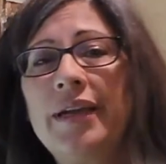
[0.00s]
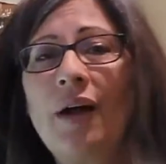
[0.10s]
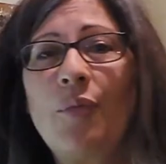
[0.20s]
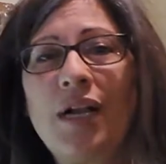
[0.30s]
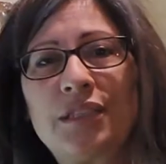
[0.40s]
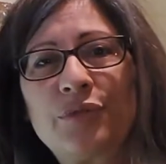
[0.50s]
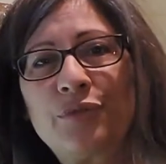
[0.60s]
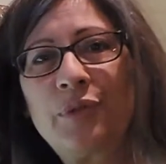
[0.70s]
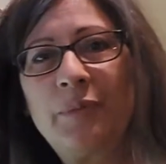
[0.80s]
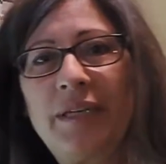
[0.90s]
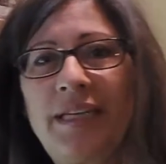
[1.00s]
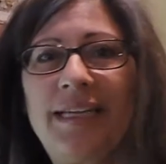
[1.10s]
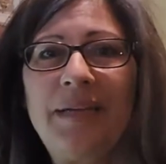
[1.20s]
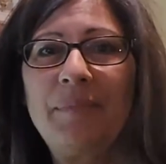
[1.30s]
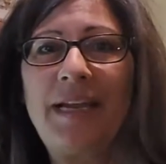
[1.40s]
and not watching from the
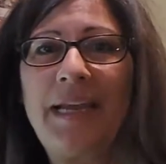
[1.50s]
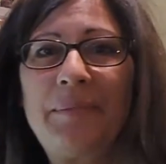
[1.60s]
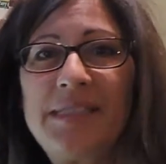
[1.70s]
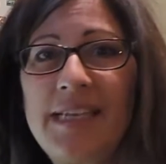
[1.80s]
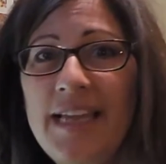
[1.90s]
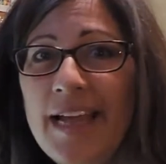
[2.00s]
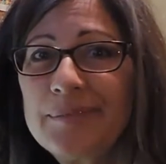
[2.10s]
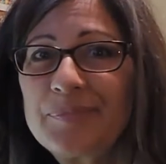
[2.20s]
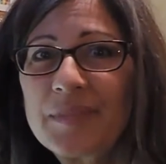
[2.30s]
beginning, my name is Annette.